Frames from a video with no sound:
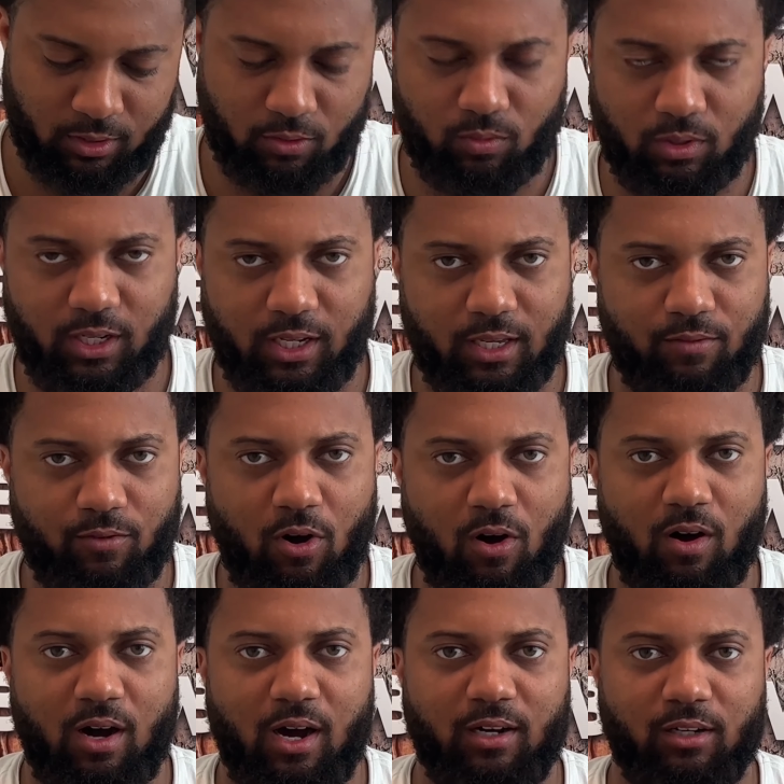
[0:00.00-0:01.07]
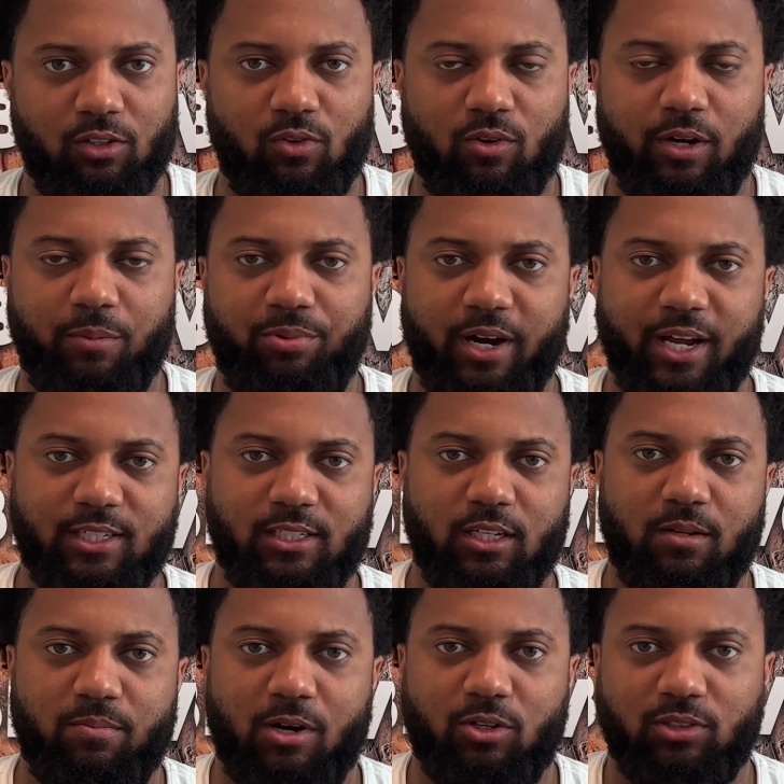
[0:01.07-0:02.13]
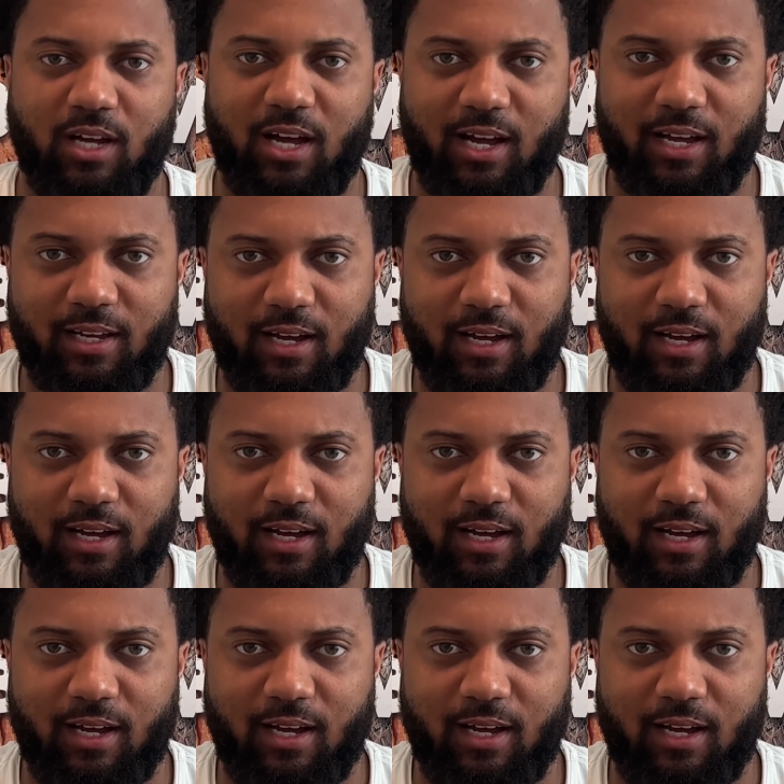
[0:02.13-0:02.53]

Want to give all honor, glory, and praise to the Most High,